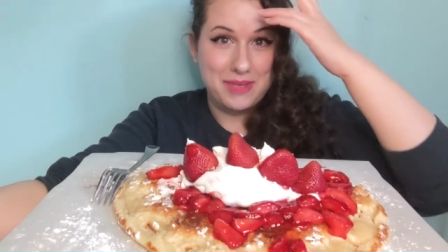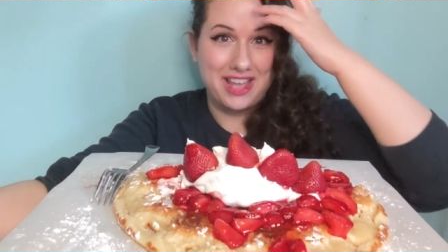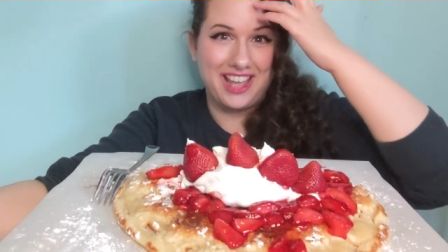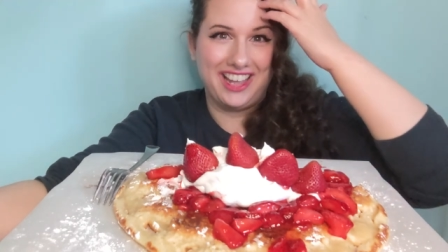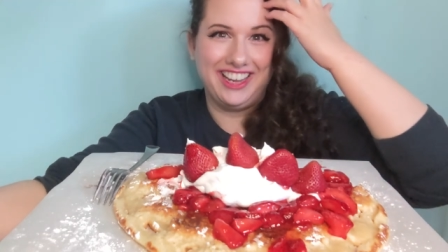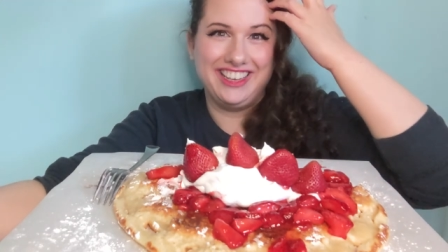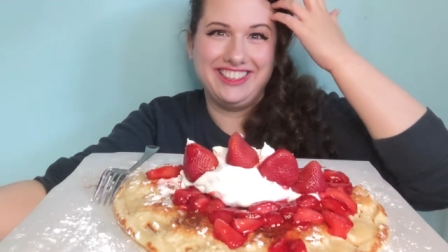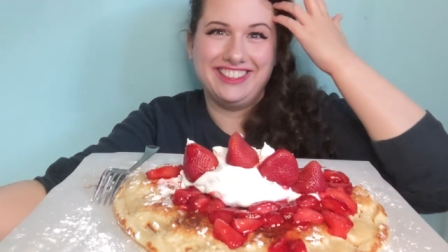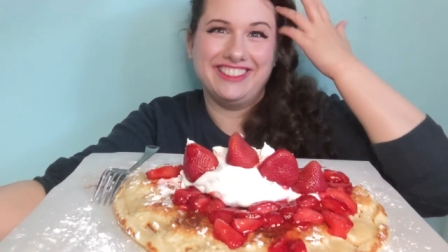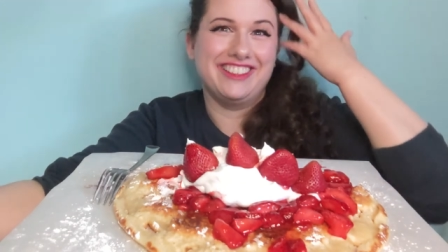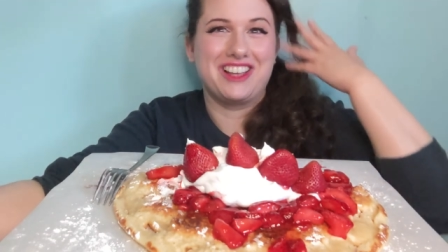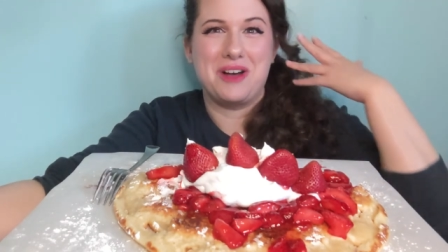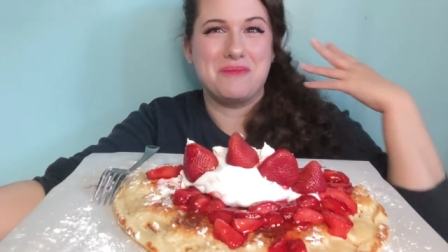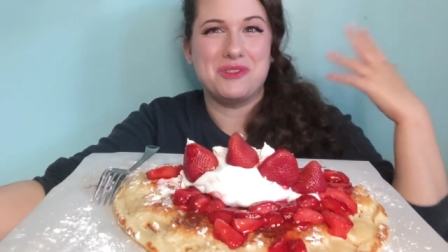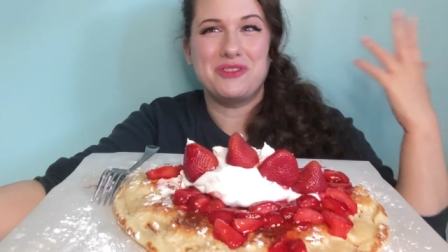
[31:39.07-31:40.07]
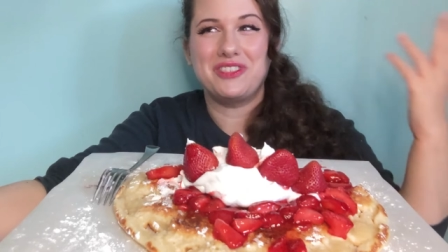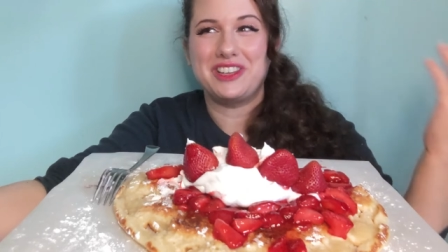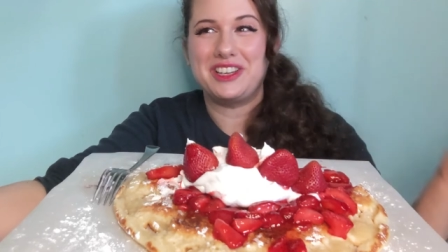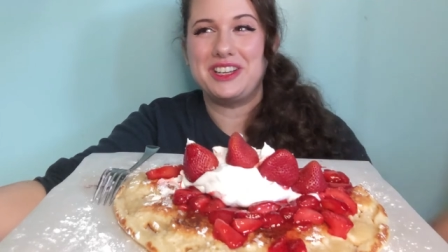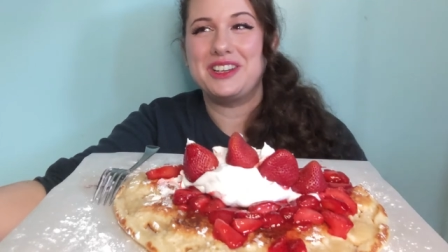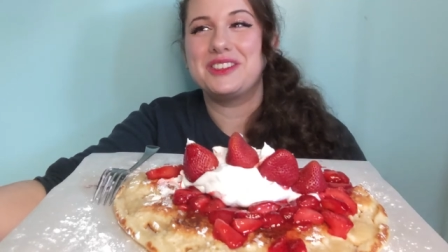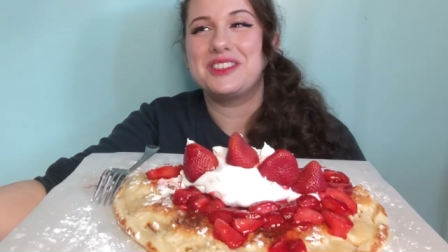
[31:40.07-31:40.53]
made a couple
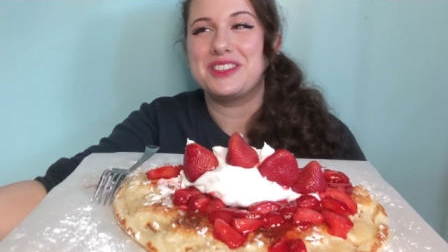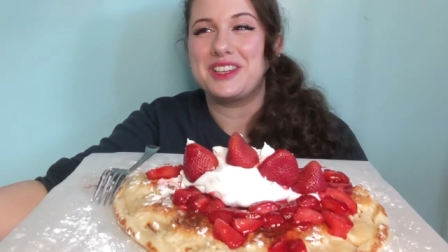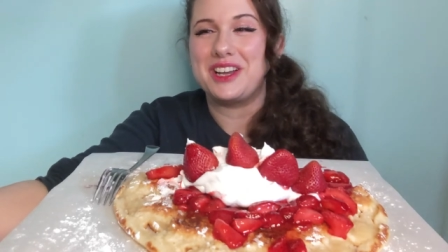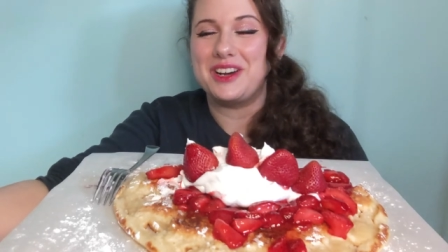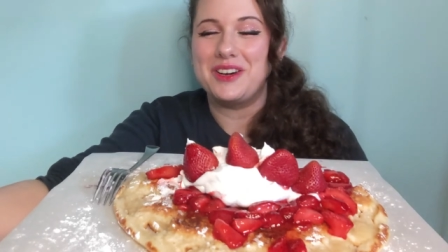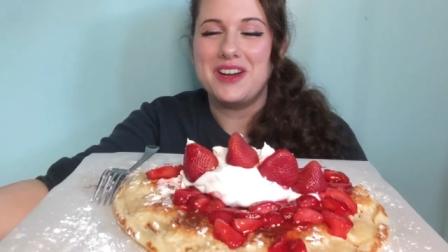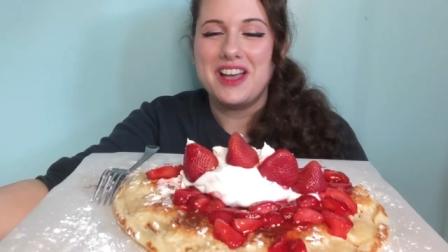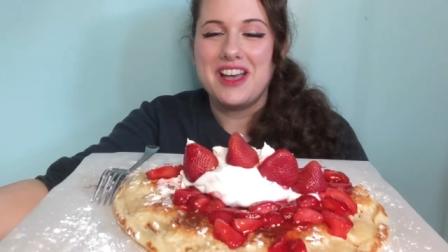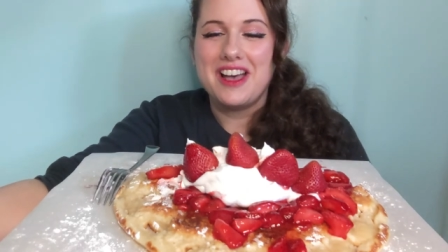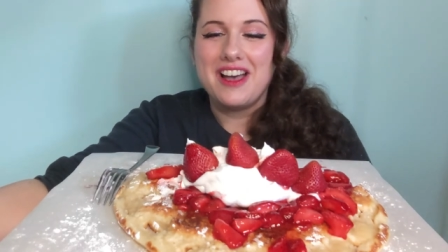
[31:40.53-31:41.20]
videos ago.